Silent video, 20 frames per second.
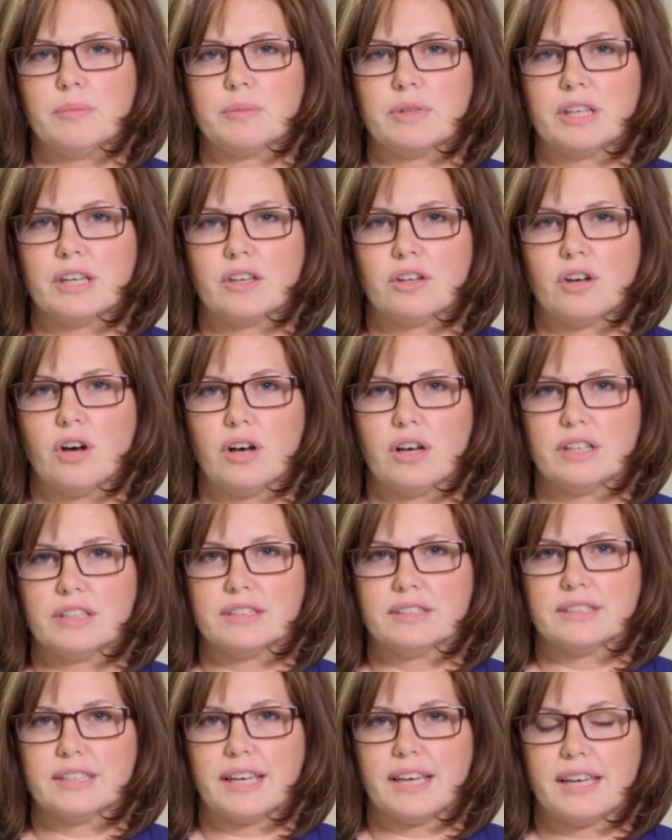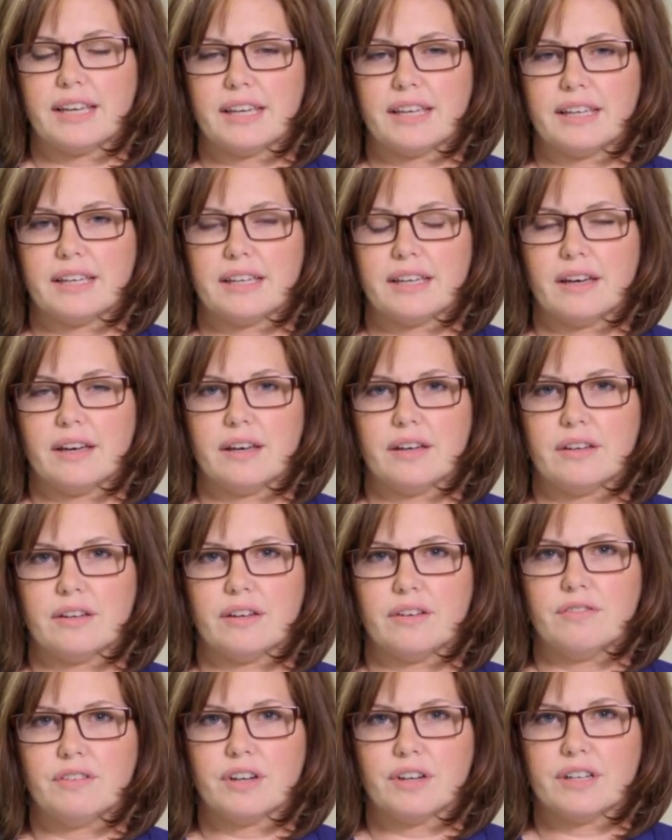can cause a
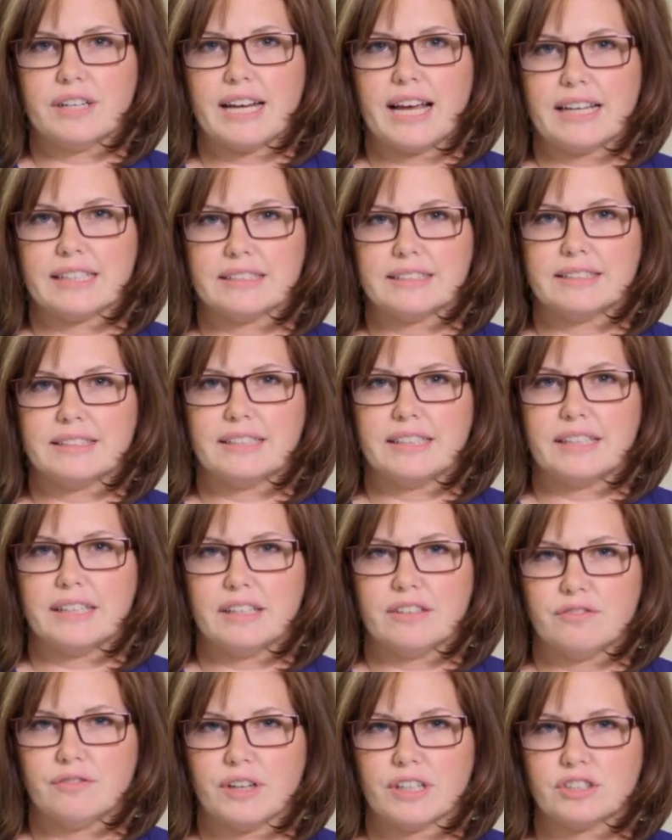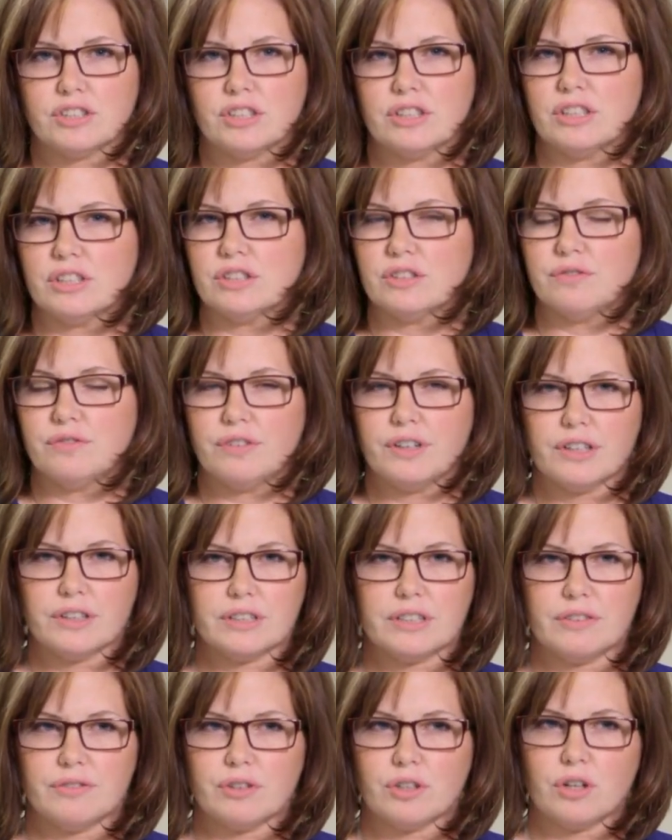very nasty infection that's
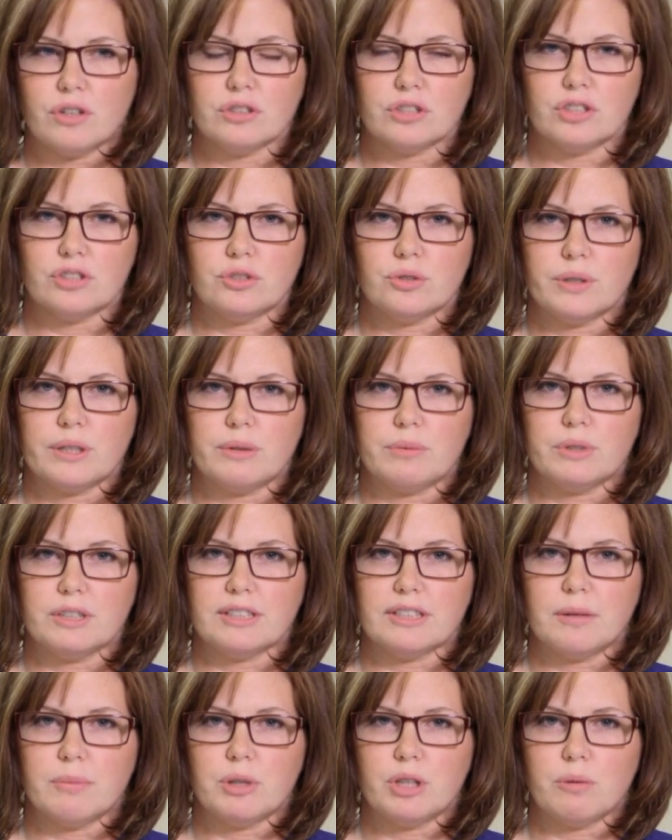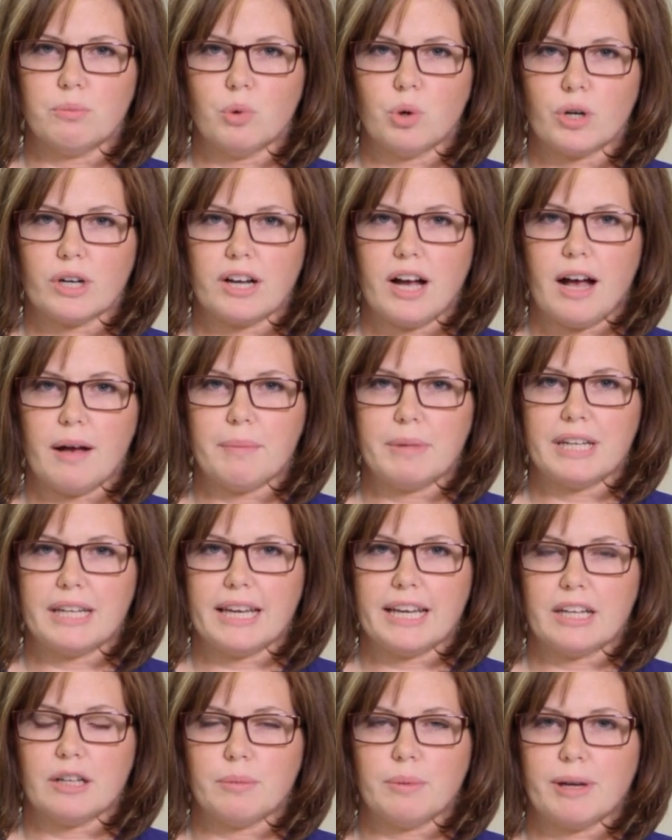very difficult to treat with some of the more common
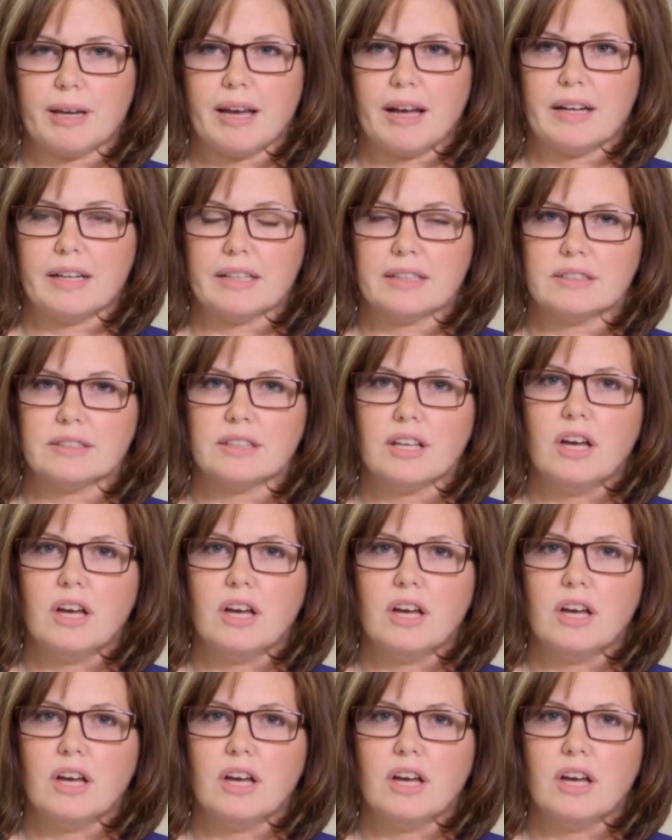antibiotics.